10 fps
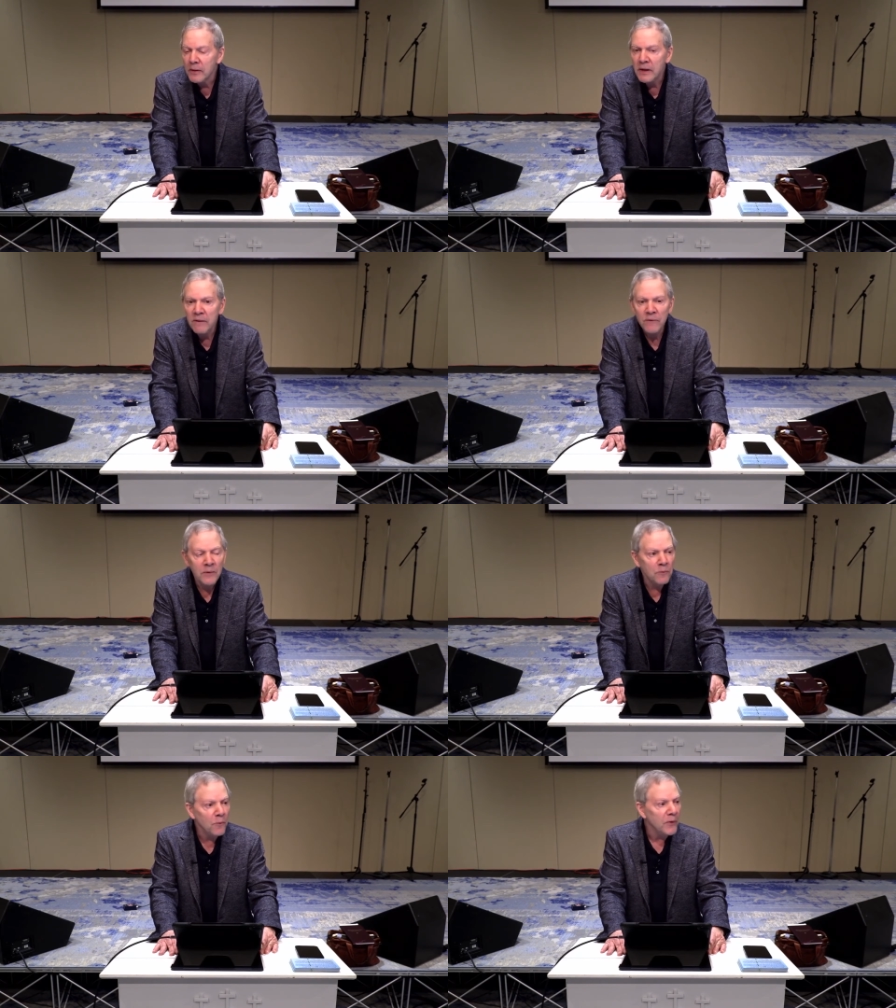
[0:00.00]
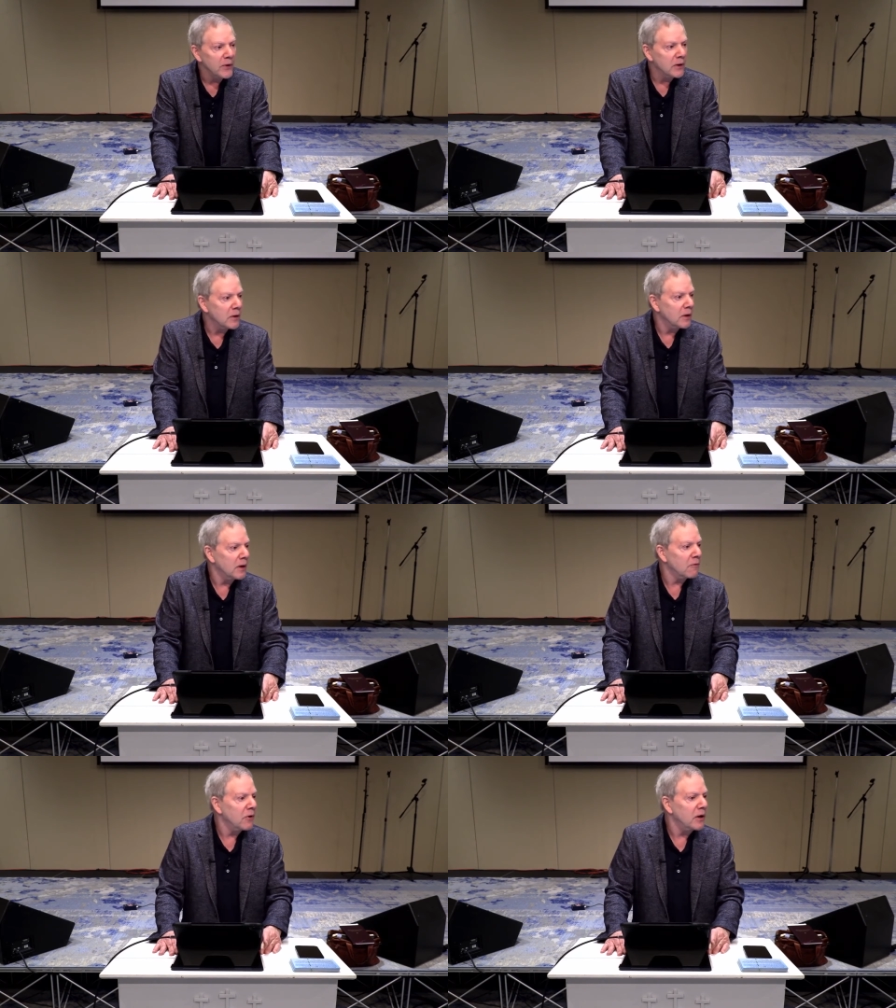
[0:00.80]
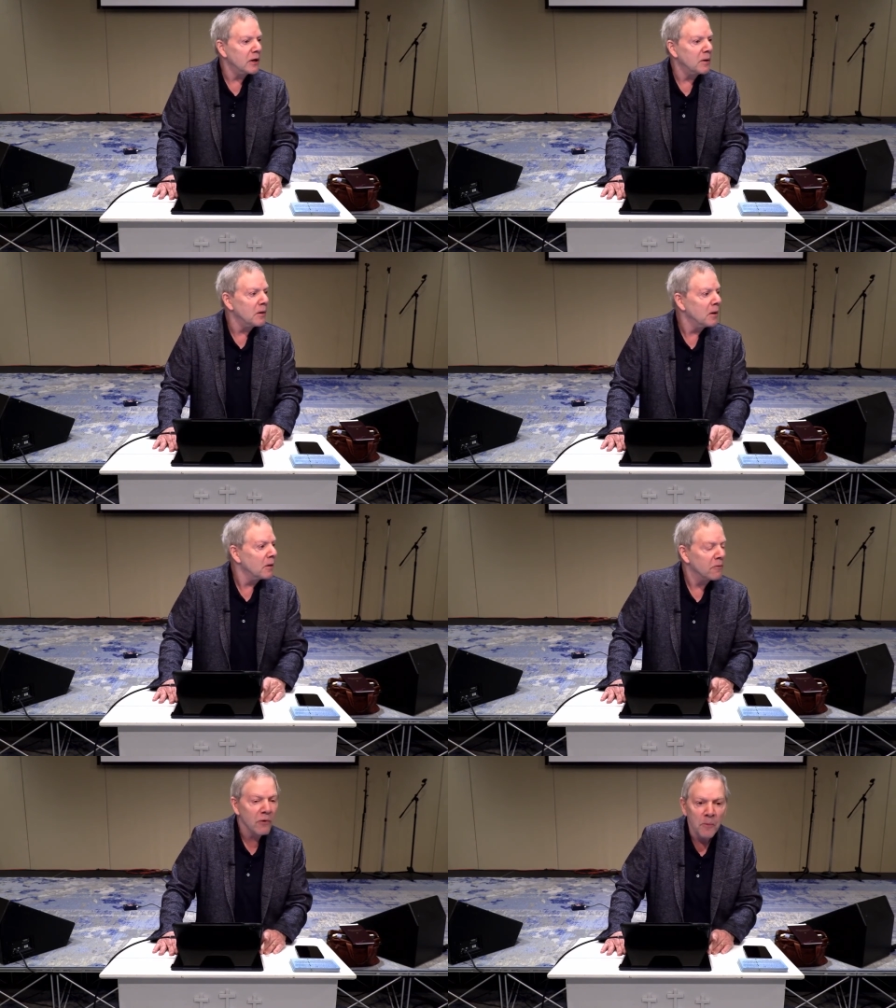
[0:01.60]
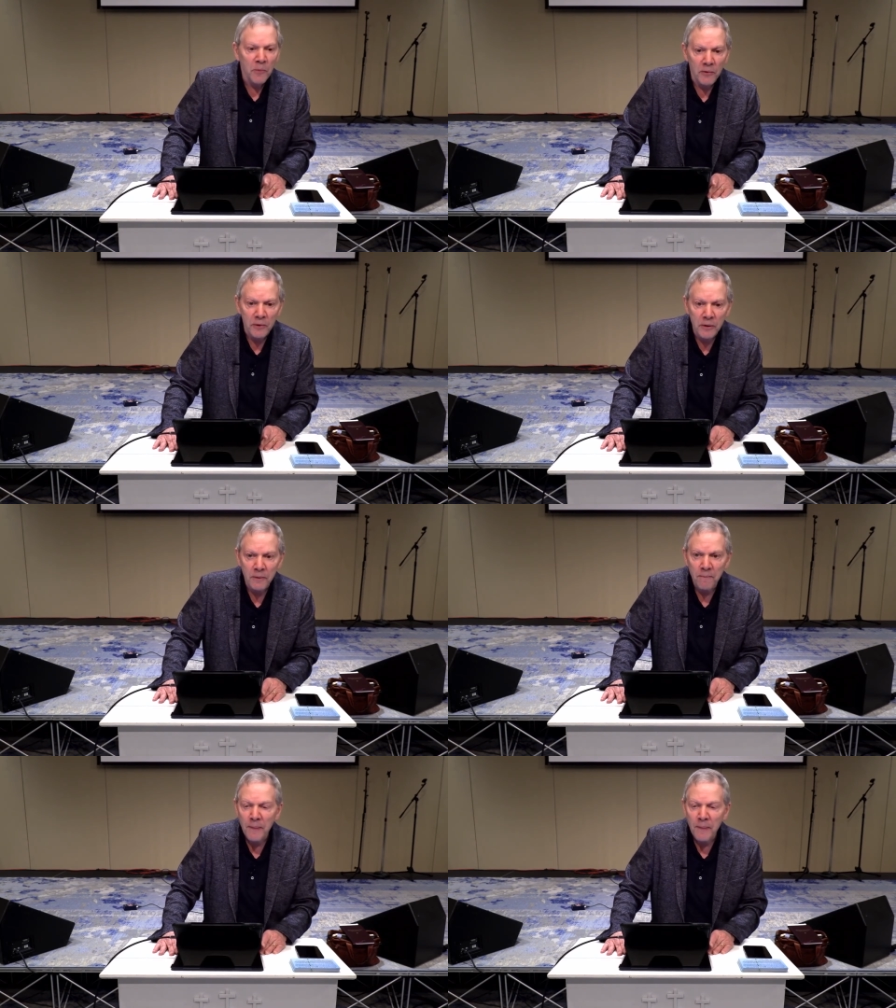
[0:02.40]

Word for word: even with its increasing troubles,